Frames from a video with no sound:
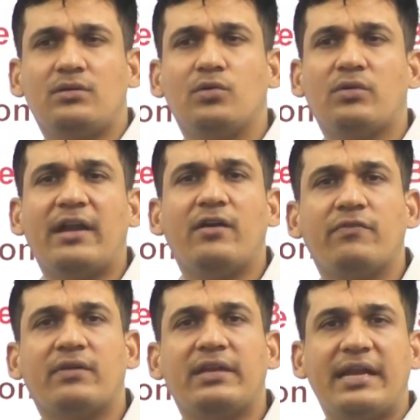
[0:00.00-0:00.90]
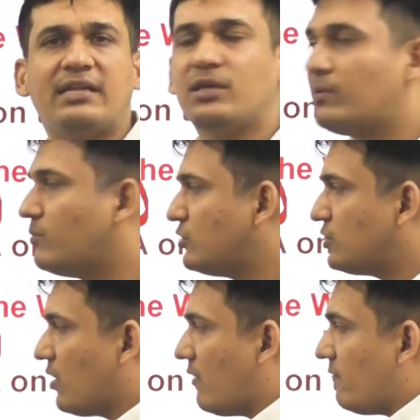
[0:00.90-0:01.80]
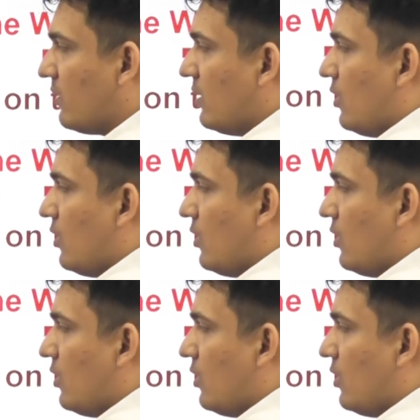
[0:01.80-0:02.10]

to kind of create the promotion of